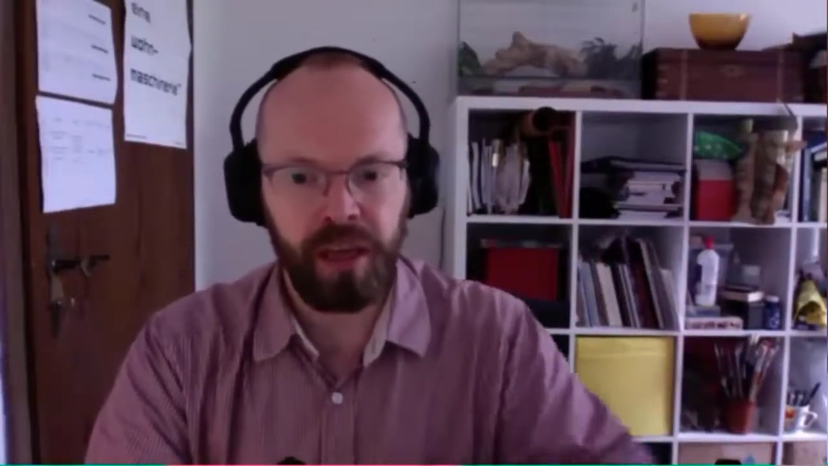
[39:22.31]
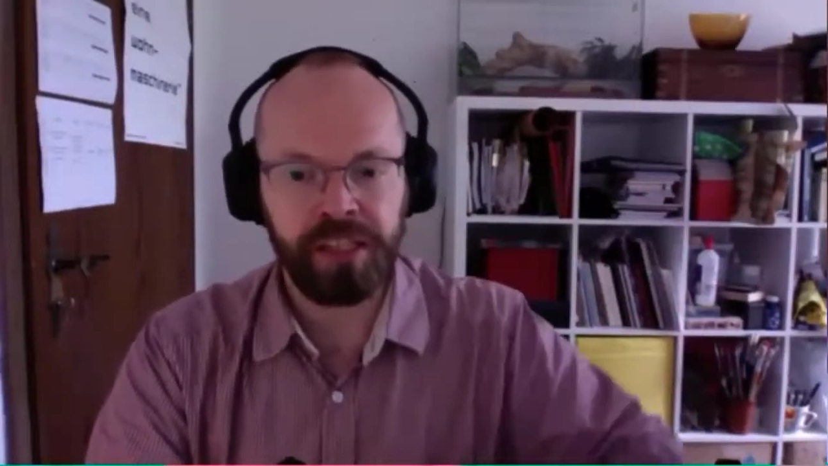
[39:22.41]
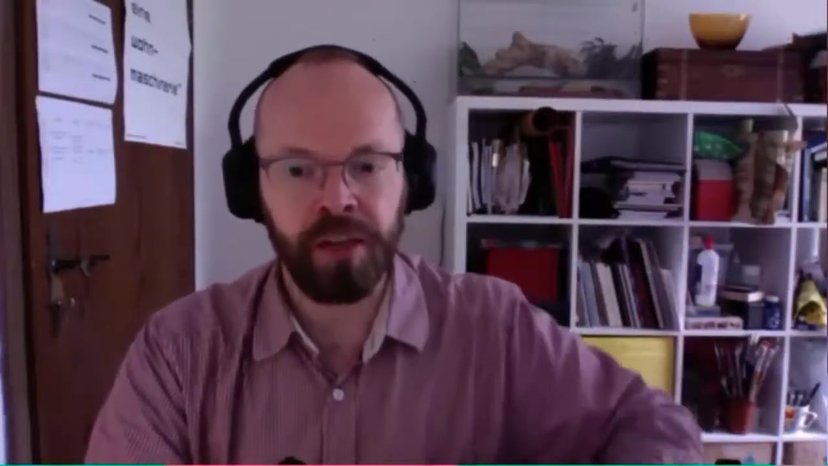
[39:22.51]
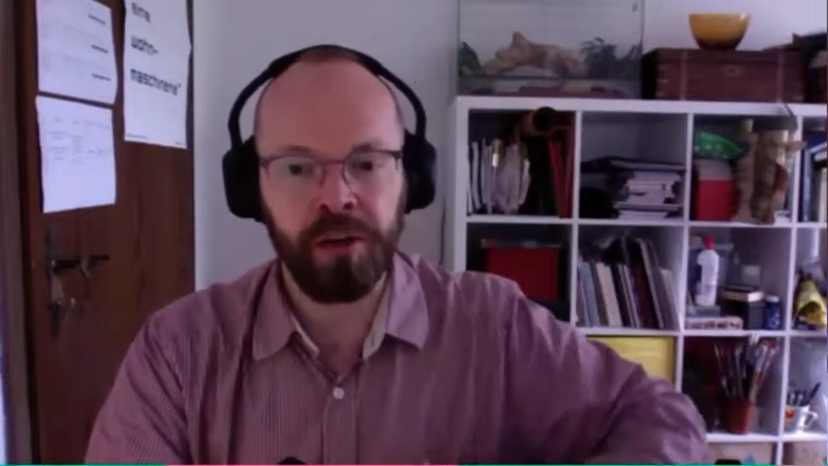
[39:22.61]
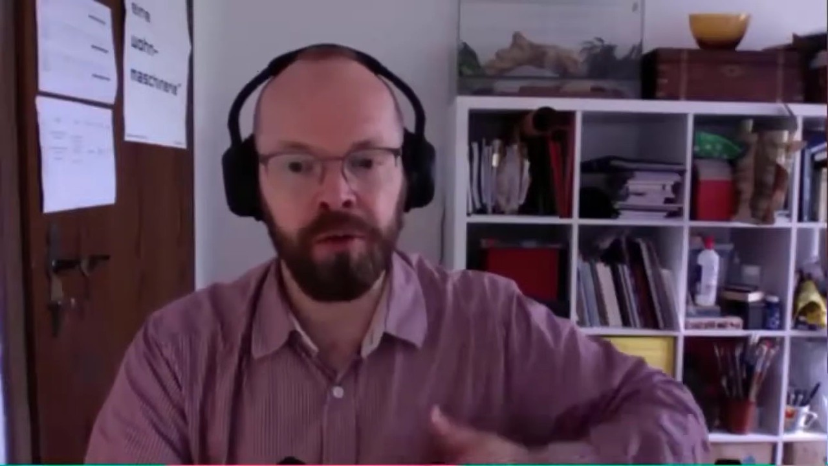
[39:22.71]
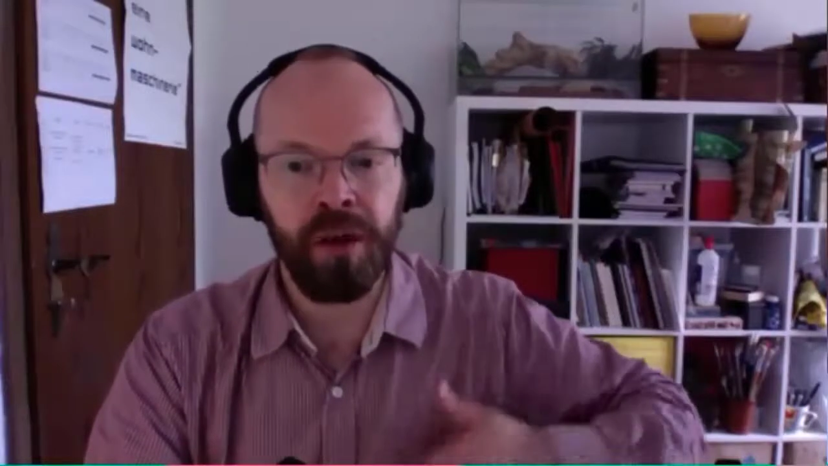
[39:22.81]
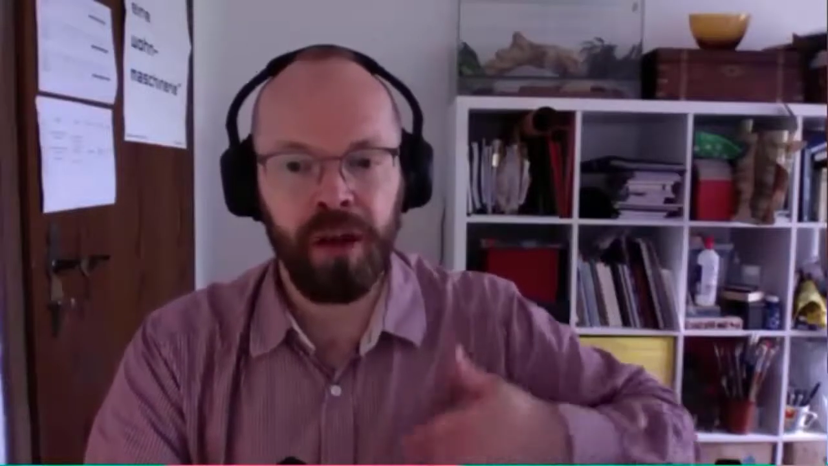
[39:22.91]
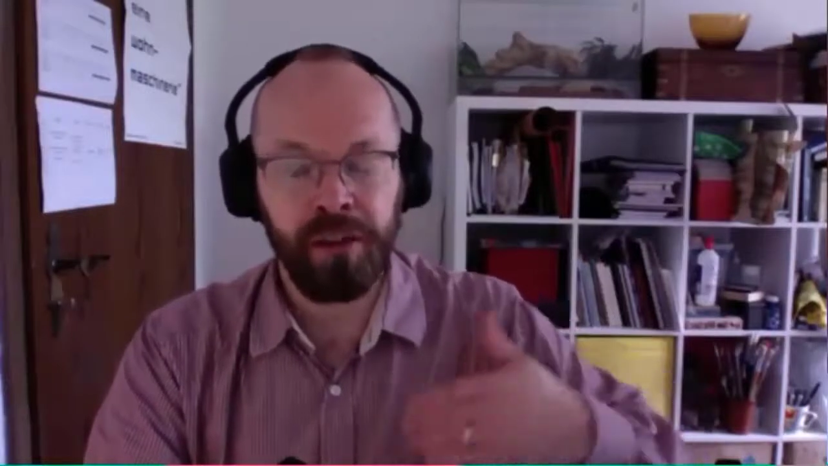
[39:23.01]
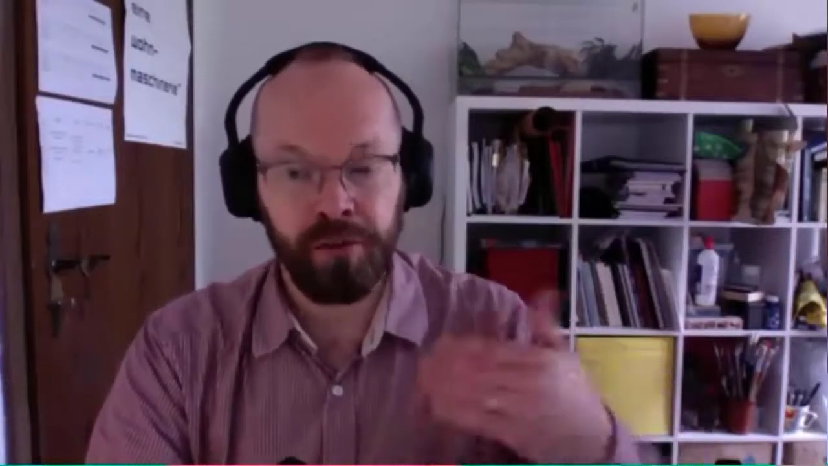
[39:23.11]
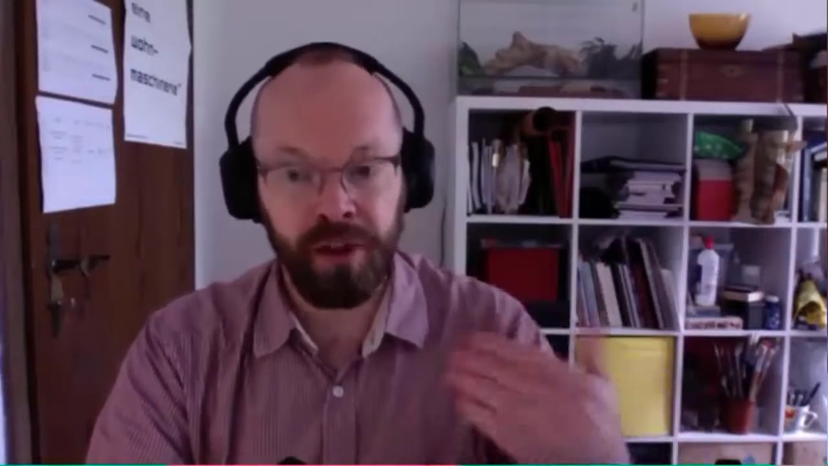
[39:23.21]
So
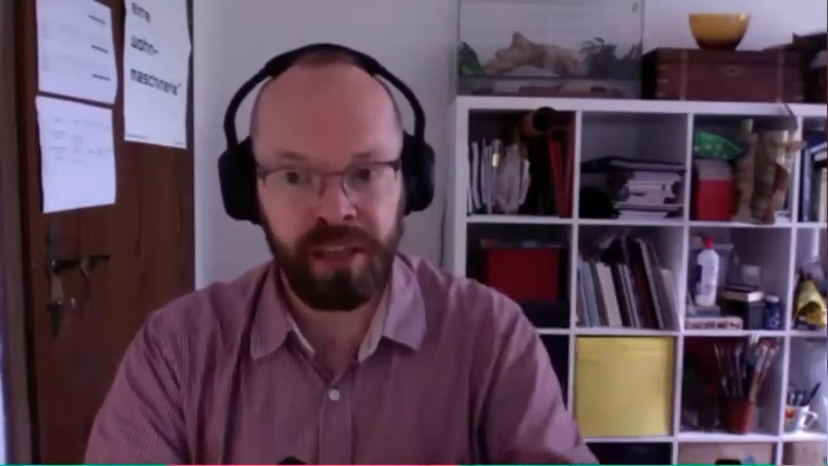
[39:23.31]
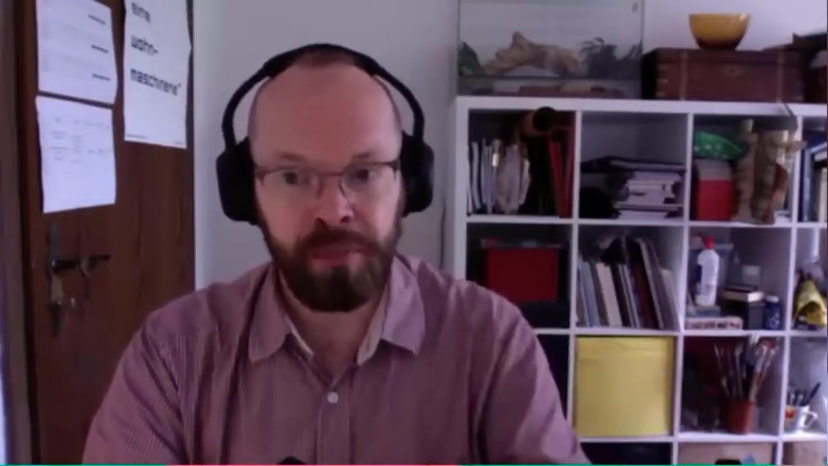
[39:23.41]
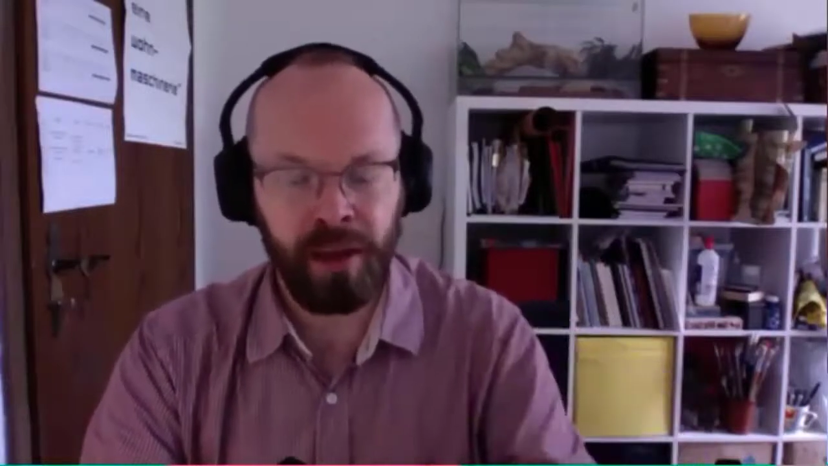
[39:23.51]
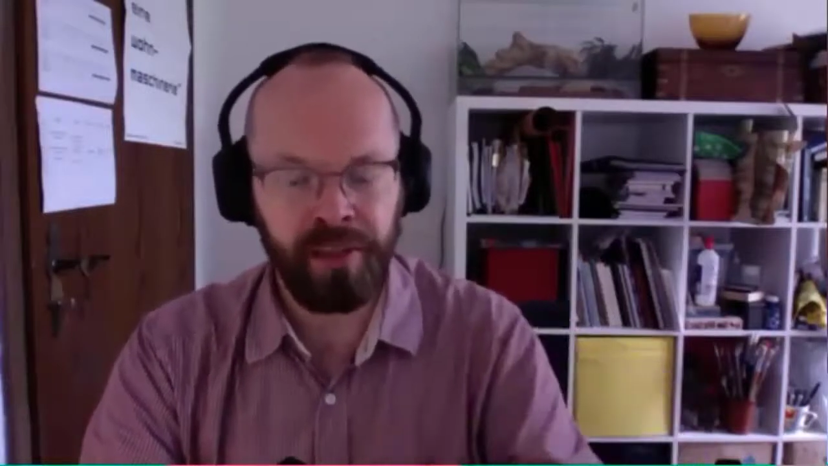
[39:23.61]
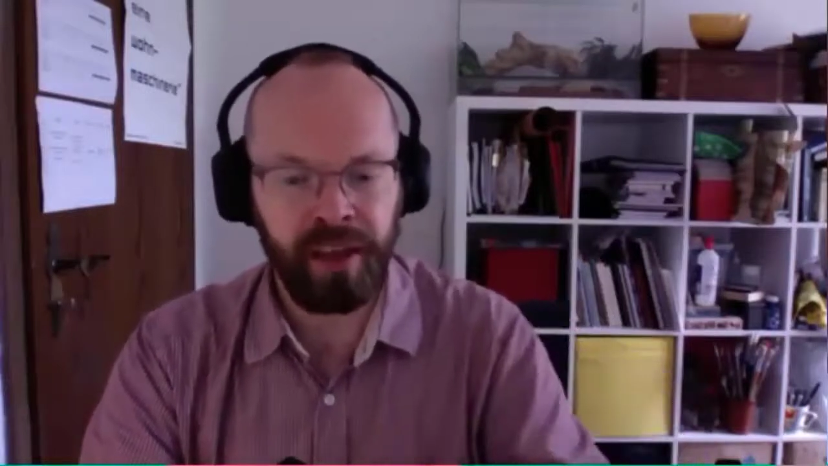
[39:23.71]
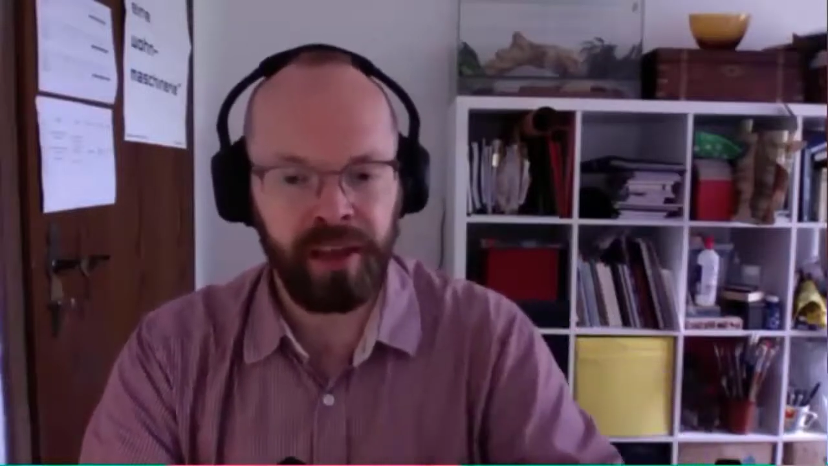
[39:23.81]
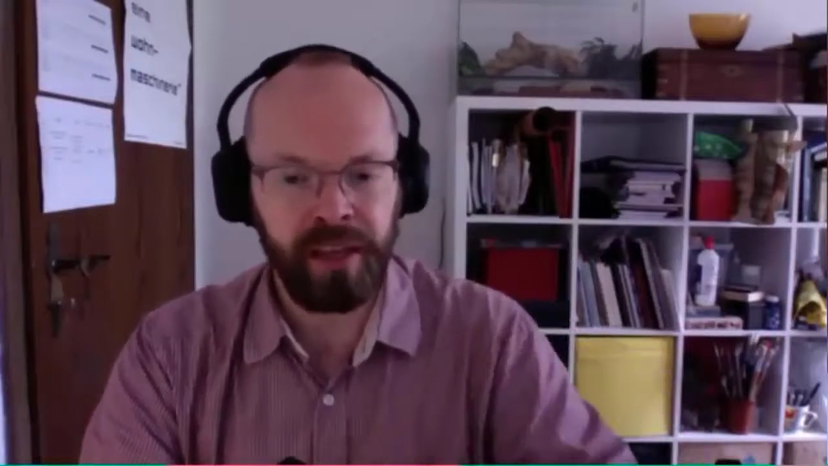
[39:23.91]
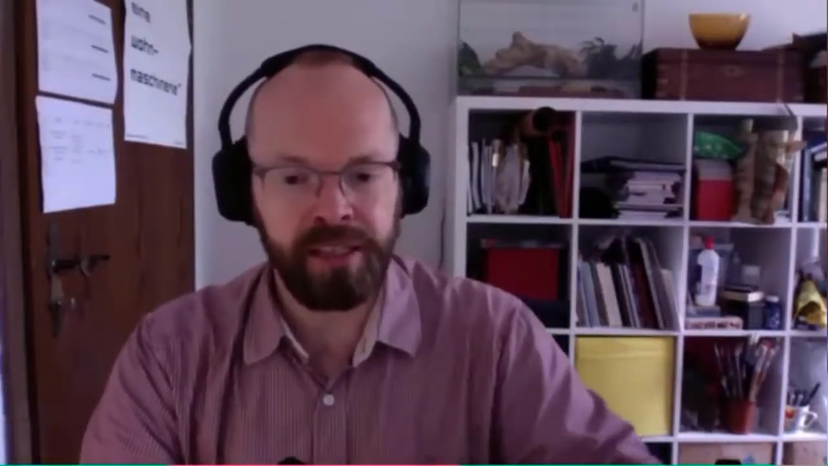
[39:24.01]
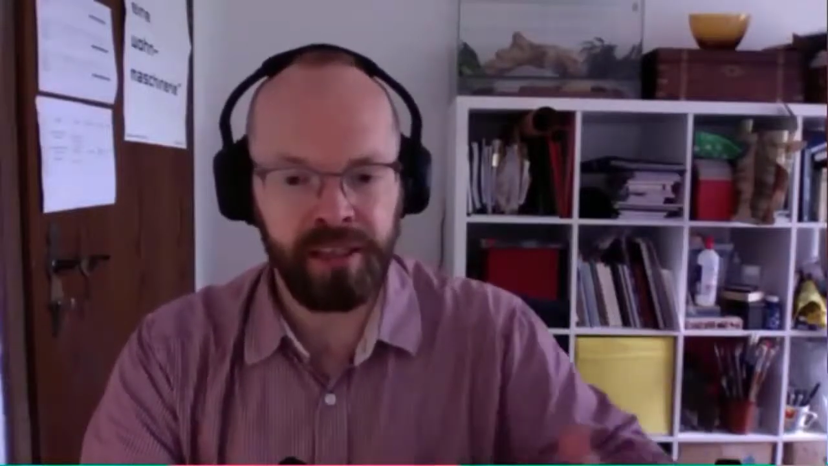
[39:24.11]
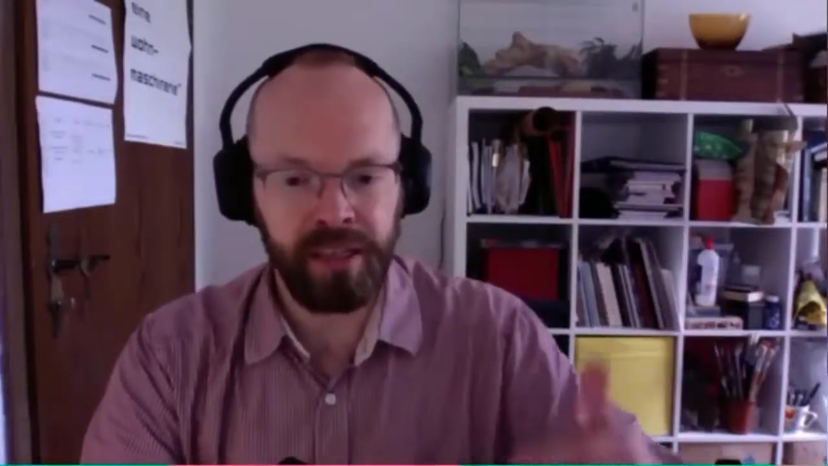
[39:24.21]
the great thing about that
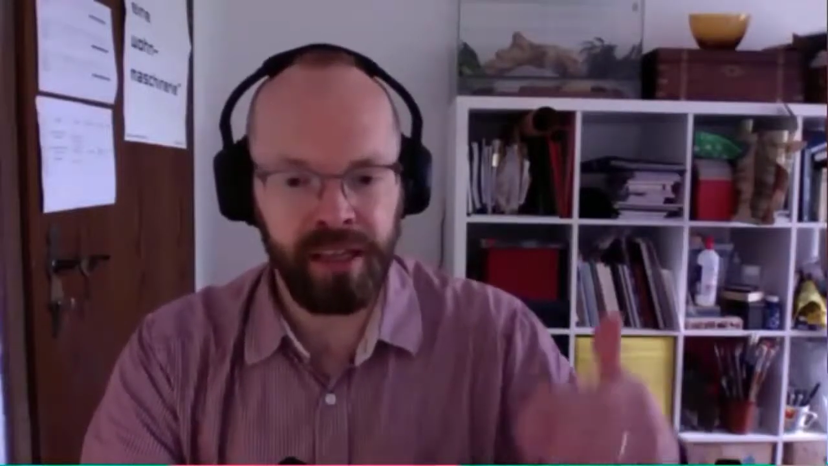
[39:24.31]
is that